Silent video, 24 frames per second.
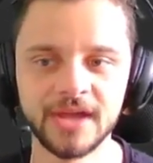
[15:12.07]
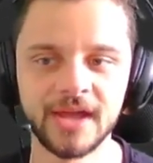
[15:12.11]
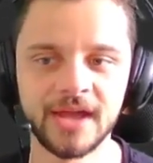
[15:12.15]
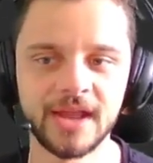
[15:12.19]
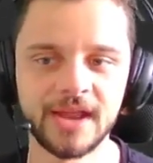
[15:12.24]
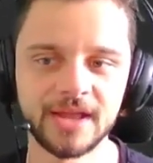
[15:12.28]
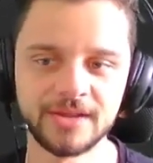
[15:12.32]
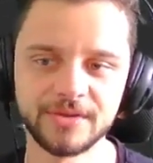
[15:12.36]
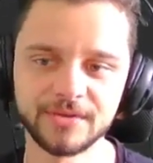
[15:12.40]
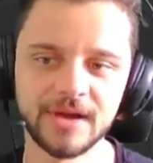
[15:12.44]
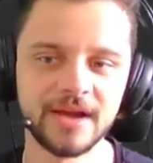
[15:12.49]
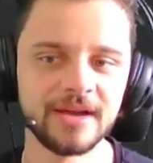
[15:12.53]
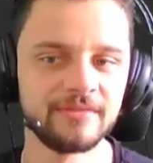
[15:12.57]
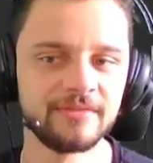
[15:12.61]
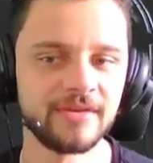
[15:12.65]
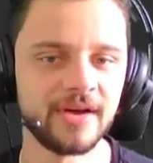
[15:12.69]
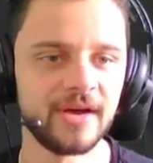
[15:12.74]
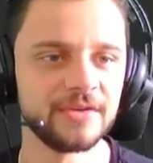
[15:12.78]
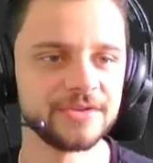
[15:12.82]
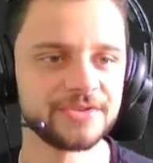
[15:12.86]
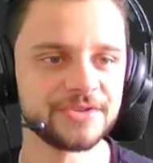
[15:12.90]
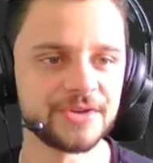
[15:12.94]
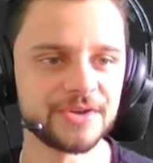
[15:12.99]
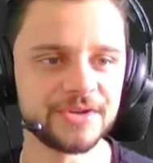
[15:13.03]
And I do have
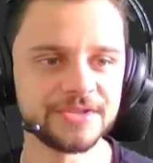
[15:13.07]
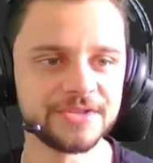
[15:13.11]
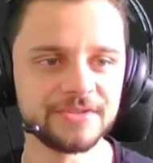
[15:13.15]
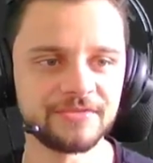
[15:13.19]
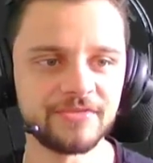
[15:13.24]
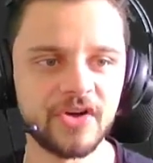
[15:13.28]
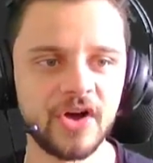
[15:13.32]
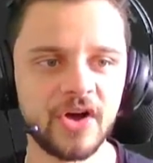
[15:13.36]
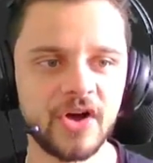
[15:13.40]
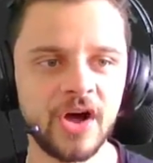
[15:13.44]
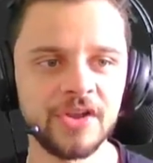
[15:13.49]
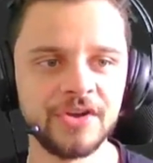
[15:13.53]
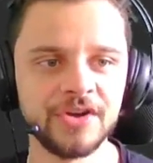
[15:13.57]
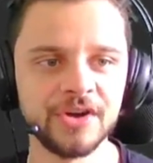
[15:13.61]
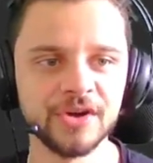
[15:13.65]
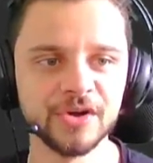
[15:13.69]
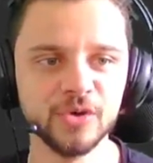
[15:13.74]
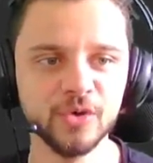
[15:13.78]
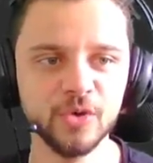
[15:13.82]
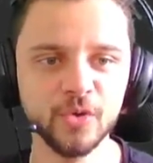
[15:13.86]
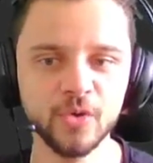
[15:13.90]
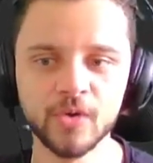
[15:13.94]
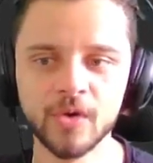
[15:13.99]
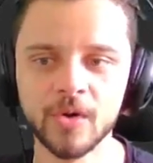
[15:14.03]
all sorts of other
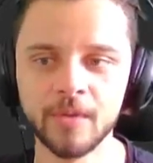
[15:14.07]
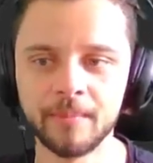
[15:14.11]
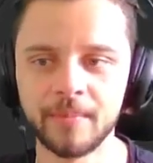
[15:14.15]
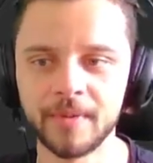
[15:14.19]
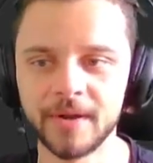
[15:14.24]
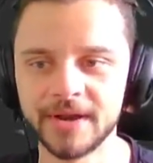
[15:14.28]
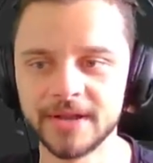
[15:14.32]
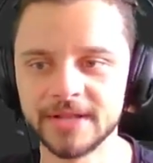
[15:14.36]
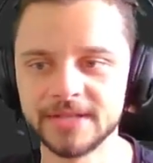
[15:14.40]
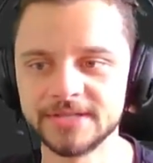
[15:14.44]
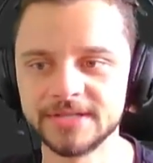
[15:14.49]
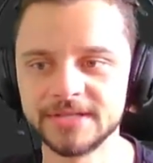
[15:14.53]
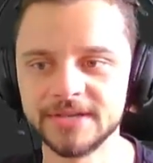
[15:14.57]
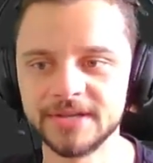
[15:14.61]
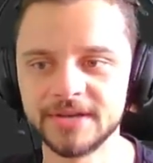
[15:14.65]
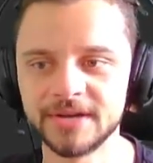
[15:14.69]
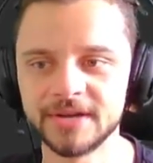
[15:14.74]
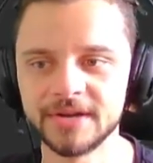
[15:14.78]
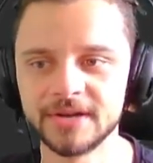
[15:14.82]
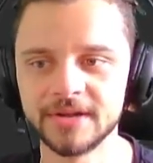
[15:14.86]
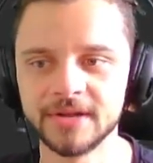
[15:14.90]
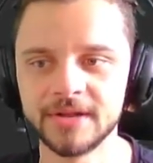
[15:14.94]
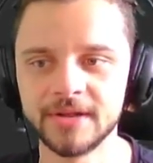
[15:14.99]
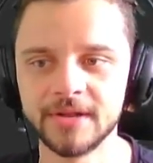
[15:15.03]
cool components
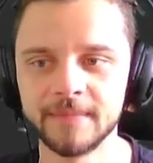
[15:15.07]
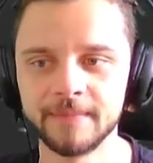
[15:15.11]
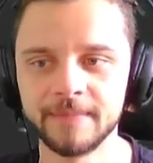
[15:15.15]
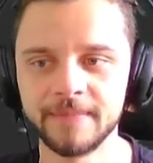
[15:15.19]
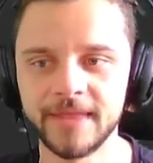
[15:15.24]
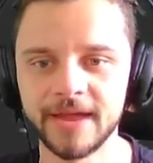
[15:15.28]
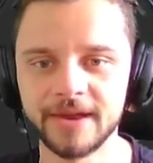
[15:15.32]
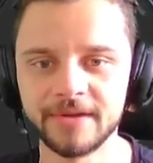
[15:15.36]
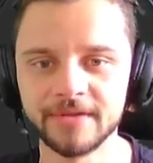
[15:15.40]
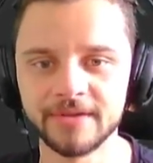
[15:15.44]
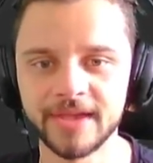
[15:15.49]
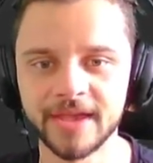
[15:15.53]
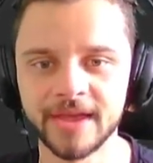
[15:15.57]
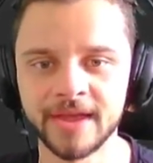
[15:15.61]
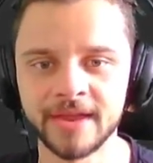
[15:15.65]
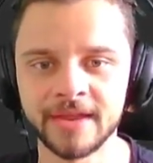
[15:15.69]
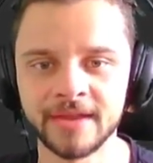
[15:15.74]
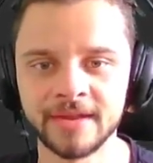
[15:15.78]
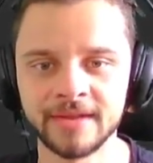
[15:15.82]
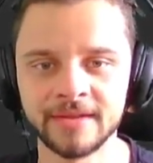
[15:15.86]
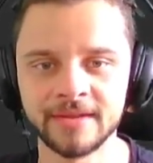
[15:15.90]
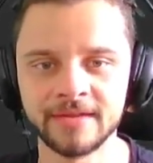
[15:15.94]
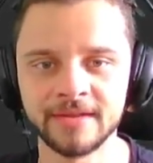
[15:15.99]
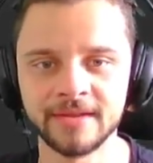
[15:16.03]
here that you
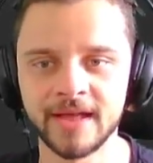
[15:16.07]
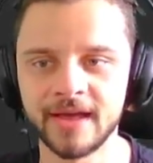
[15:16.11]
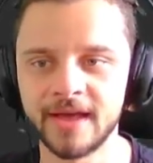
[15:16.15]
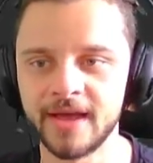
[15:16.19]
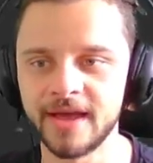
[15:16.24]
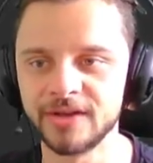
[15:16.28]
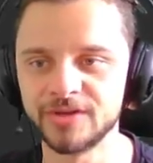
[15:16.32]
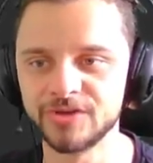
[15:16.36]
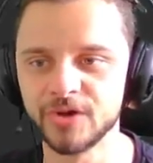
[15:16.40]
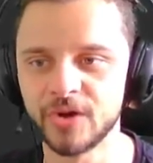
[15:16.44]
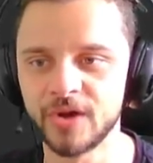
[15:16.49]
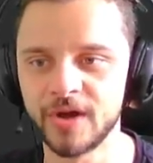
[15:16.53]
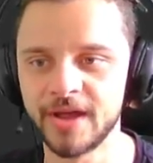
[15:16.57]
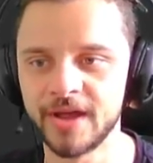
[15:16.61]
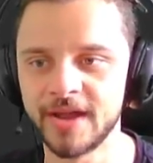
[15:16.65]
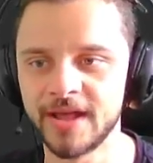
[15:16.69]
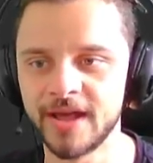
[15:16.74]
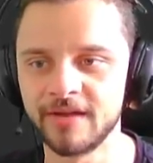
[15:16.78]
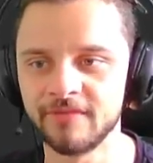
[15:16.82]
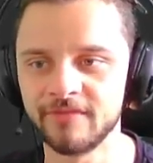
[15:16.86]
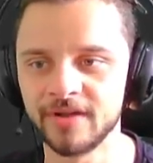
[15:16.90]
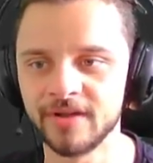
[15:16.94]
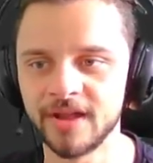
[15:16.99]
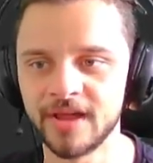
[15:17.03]
can enjoy and
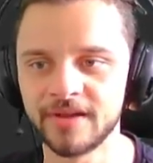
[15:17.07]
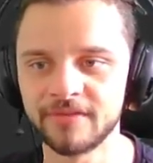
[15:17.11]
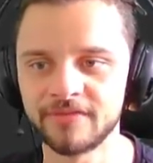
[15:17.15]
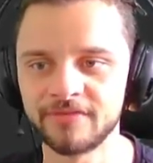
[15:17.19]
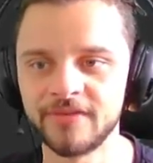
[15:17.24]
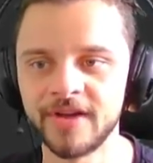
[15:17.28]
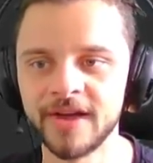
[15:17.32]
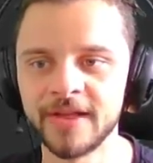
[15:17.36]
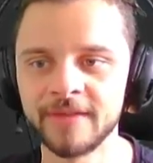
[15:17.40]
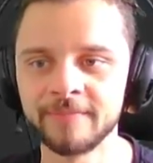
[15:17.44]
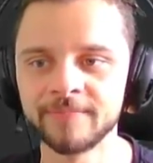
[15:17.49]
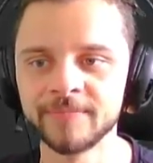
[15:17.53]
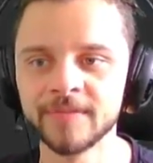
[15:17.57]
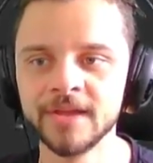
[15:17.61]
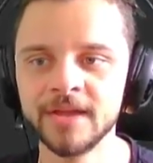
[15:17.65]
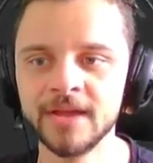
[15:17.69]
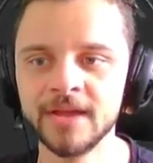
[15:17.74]
have a lot of fun.